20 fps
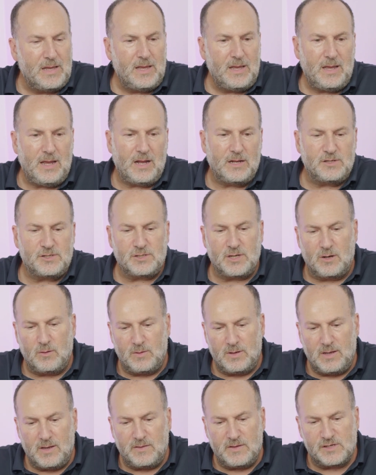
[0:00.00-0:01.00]
And
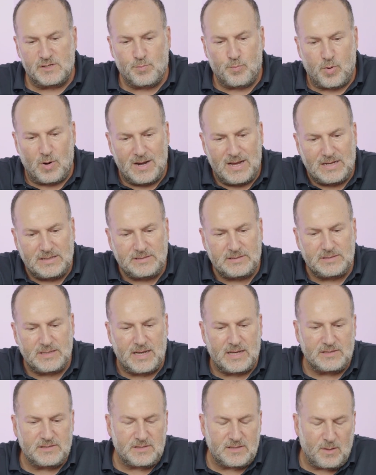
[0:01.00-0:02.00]
so in this
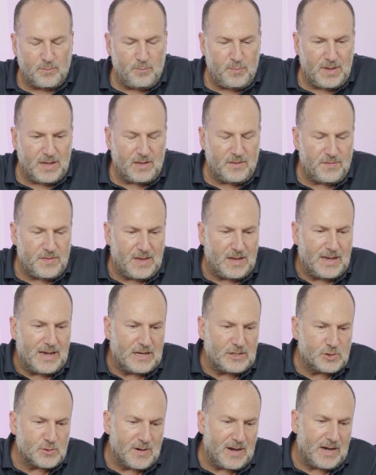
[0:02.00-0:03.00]
process, the big thing
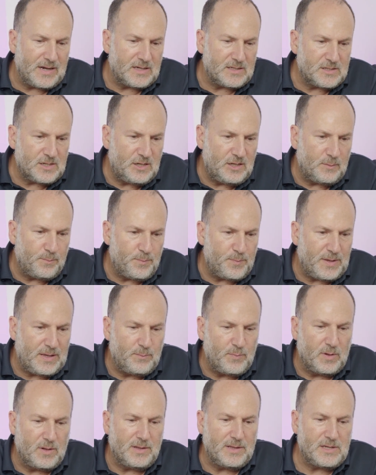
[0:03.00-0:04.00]
I try to teach
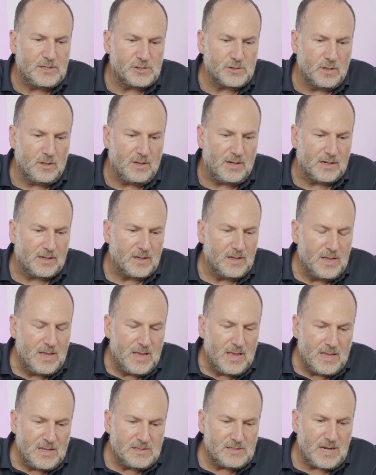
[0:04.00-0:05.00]
people is, look,
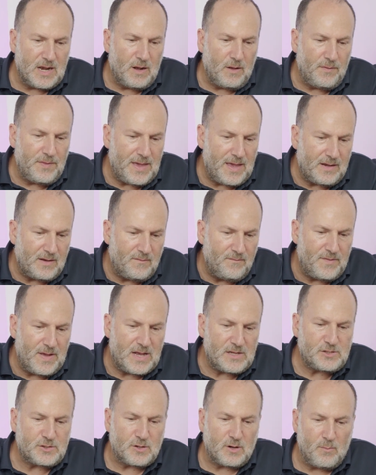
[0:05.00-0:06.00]
tell that
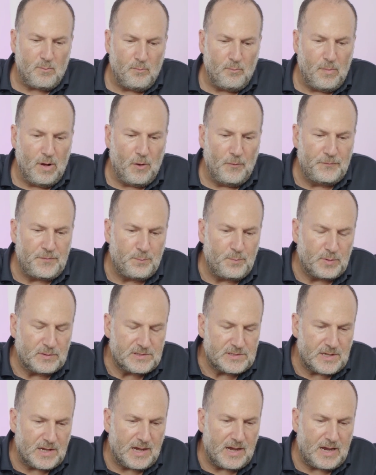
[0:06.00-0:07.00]
investor multiple
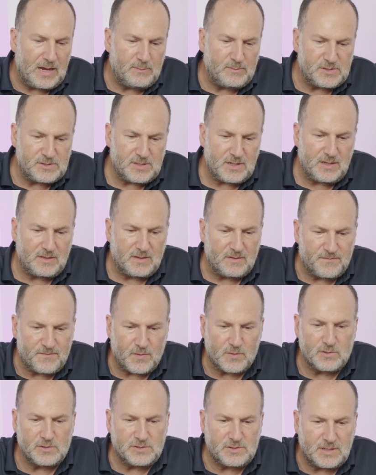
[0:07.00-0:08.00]
times in the
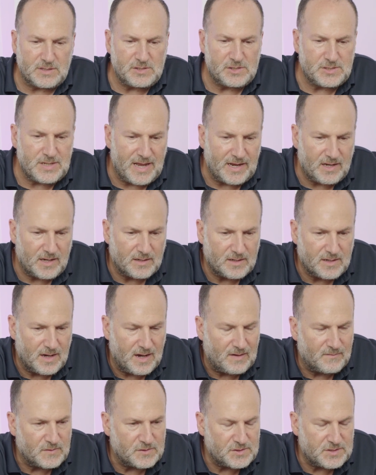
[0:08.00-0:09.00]
first and second
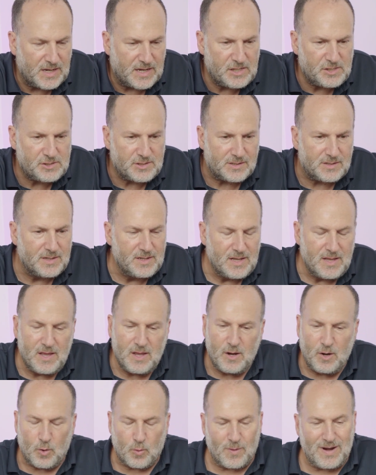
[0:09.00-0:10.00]
conversation,
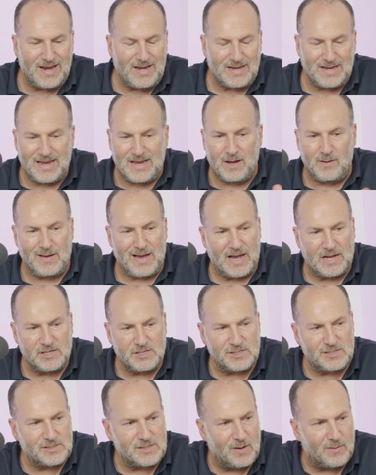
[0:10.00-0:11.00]
right now, I
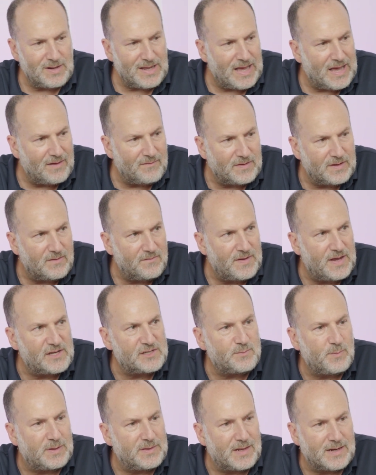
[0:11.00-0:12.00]
just don't have an
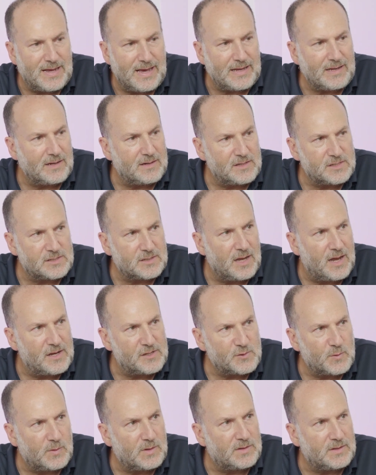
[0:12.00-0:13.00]
investment that I can
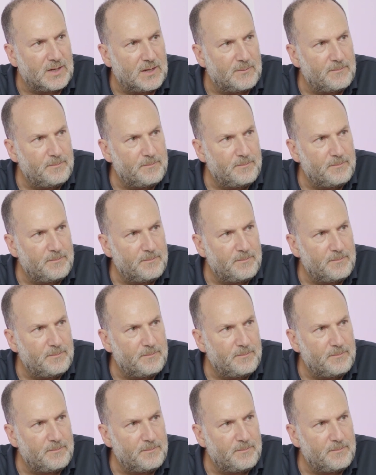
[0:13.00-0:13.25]
discuss with you.